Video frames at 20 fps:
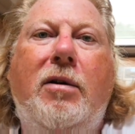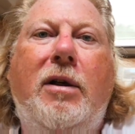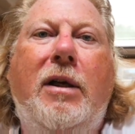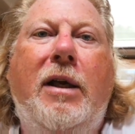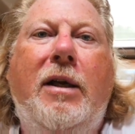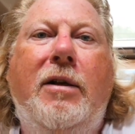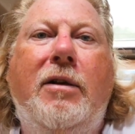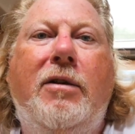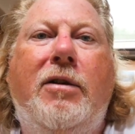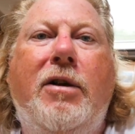
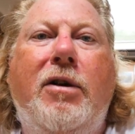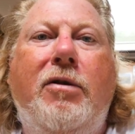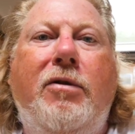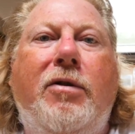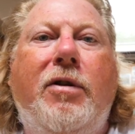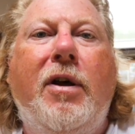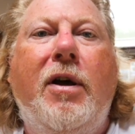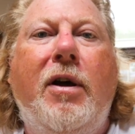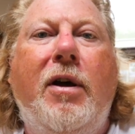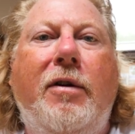in
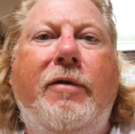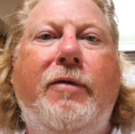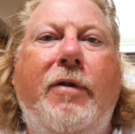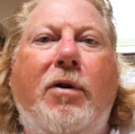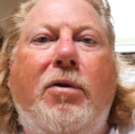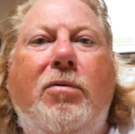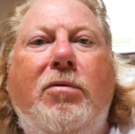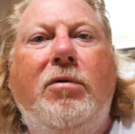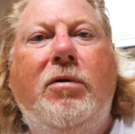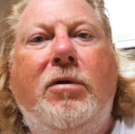230
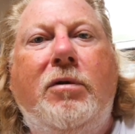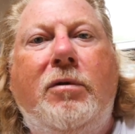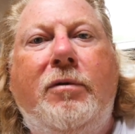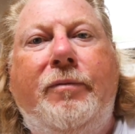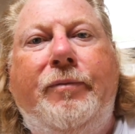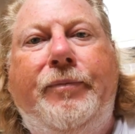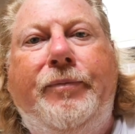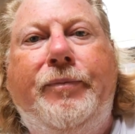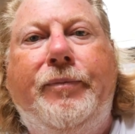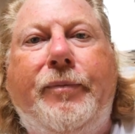volt,
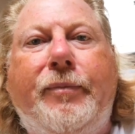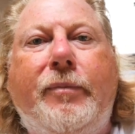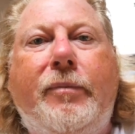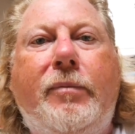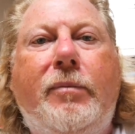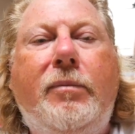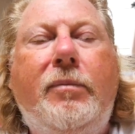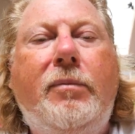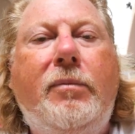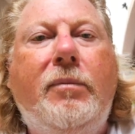
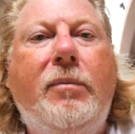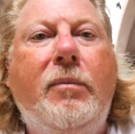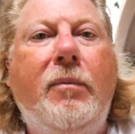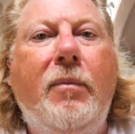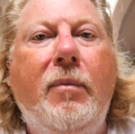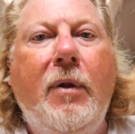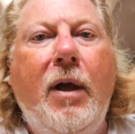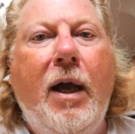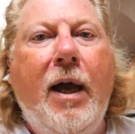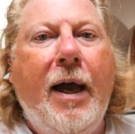
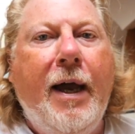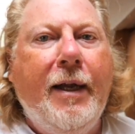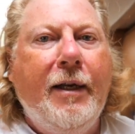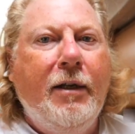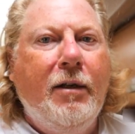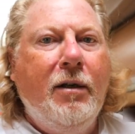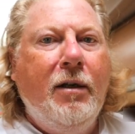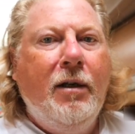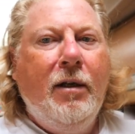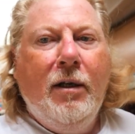
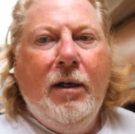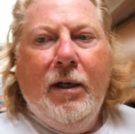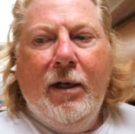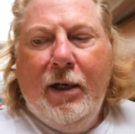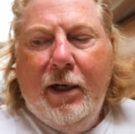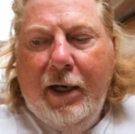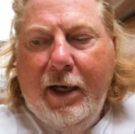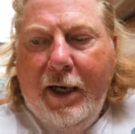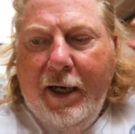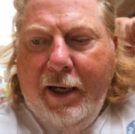and uh,
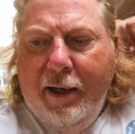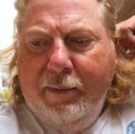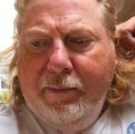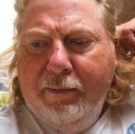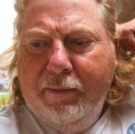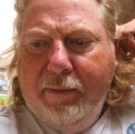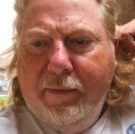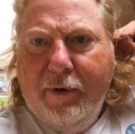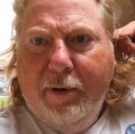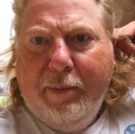
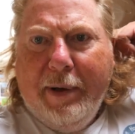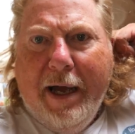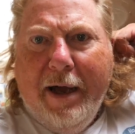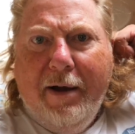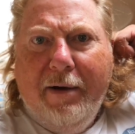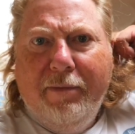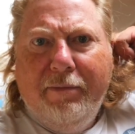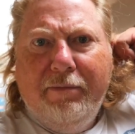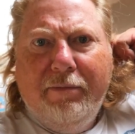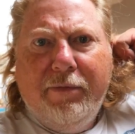um,
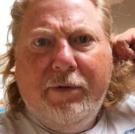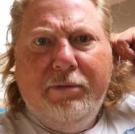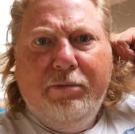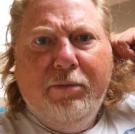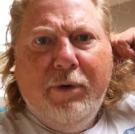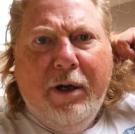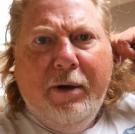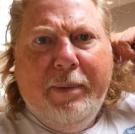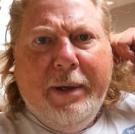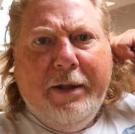about
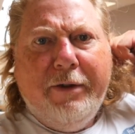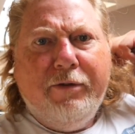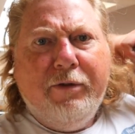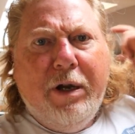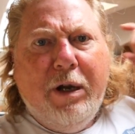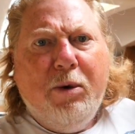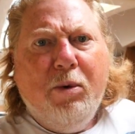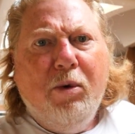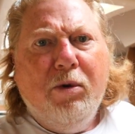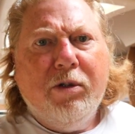well about
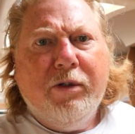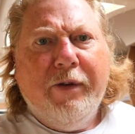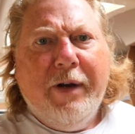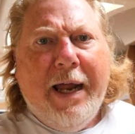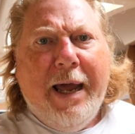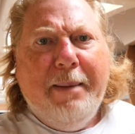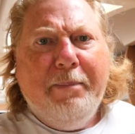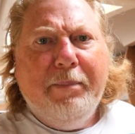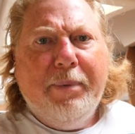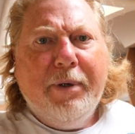three quarters of
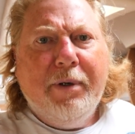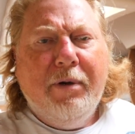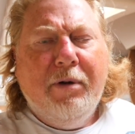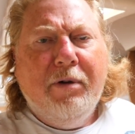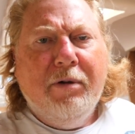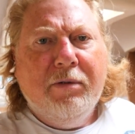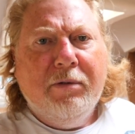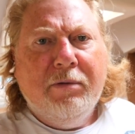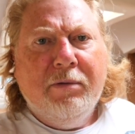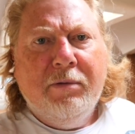an amp
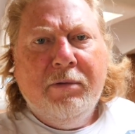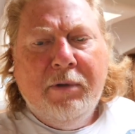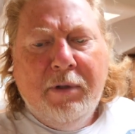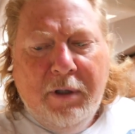on